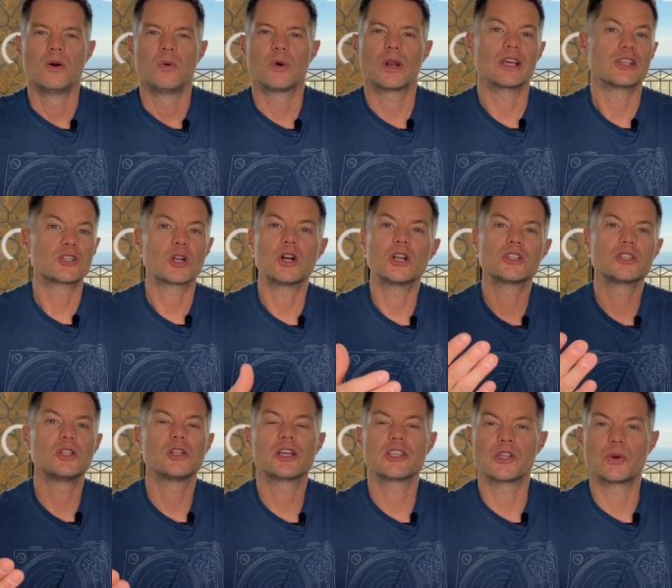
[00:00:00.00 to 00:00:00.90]
When I started to
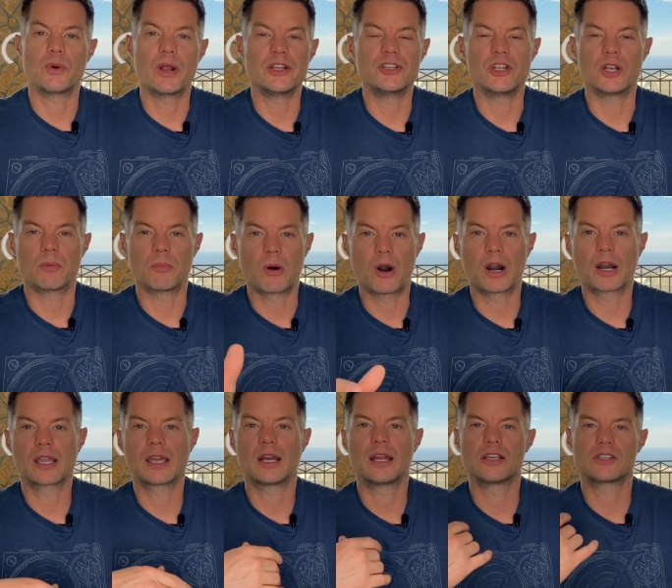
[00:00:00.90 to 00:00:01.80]
look at the Red Deer
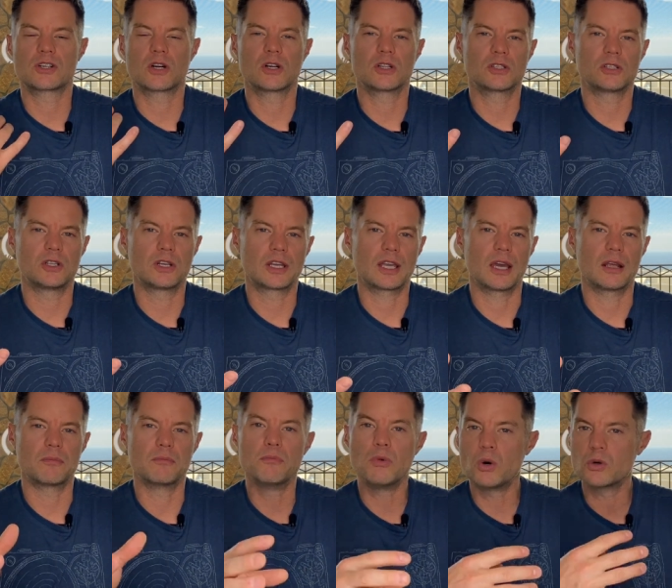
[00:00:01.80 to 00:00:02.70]
market, I started to look
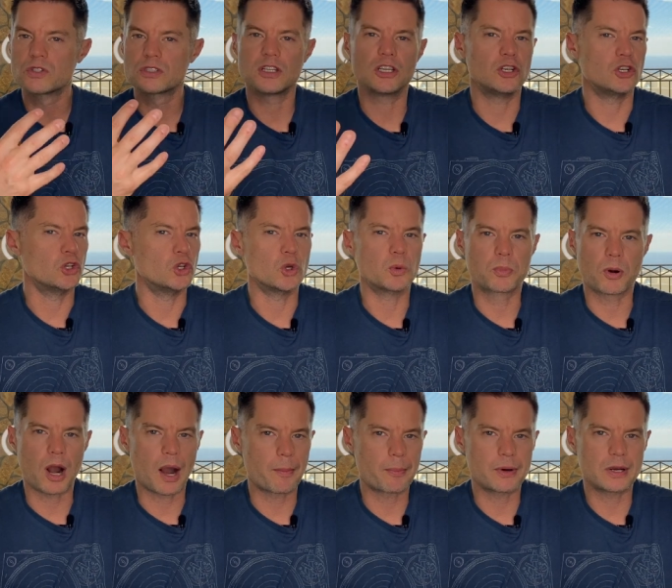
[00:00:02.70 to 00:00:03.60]
at mostly new
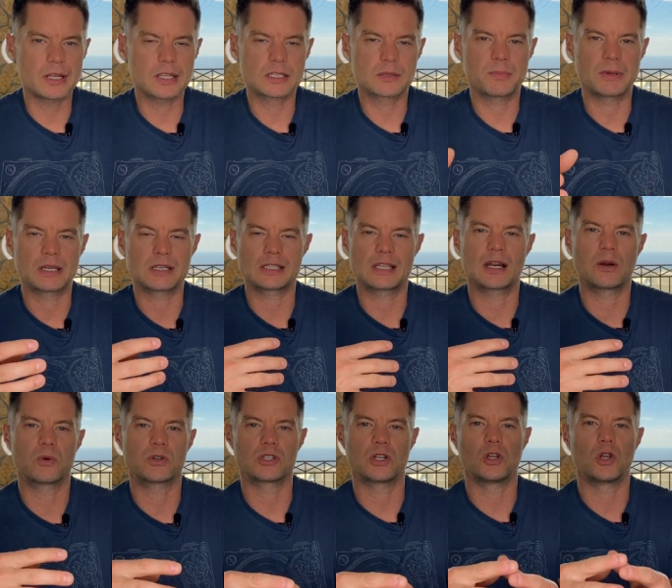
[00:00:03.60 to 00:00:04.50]
properties because there
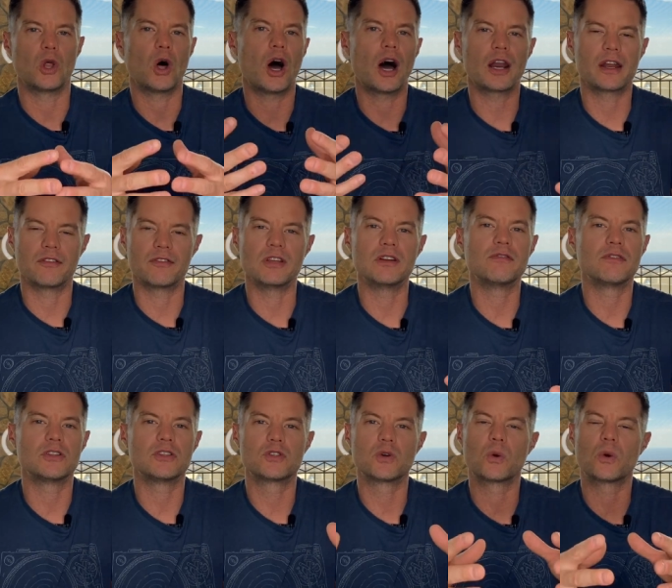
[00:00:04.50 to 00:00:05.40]
was a lot of
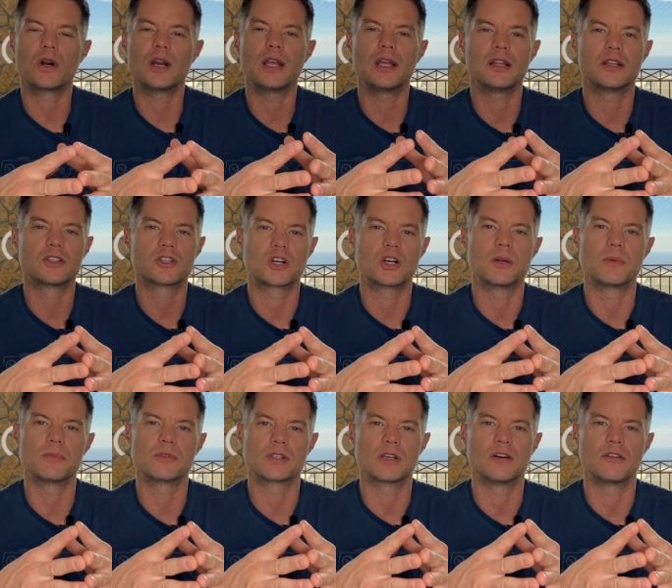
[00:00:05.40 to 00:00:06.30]
inventory in
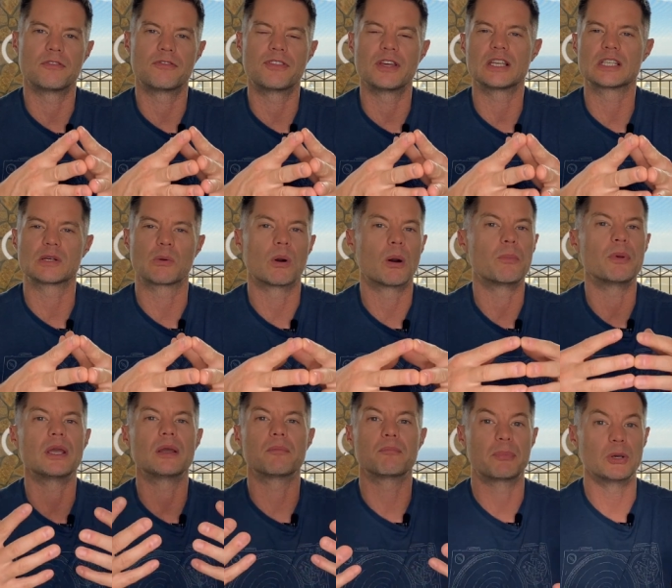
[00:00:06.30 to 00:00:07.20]
terms of things that were
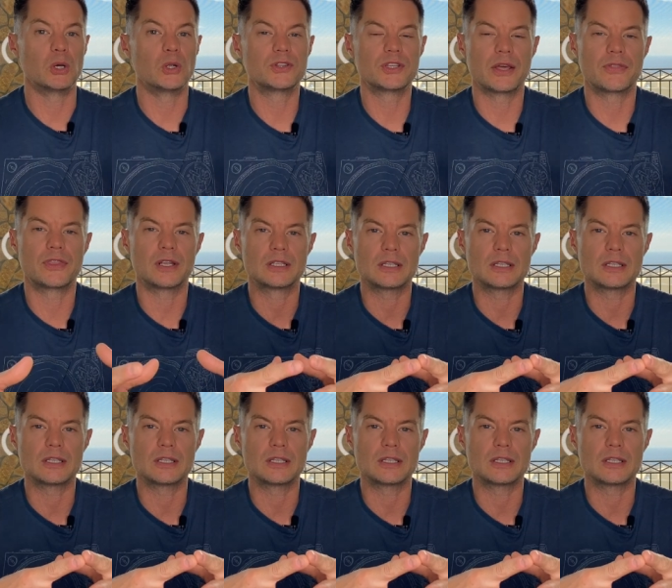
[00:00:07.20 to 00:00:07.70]
being built at the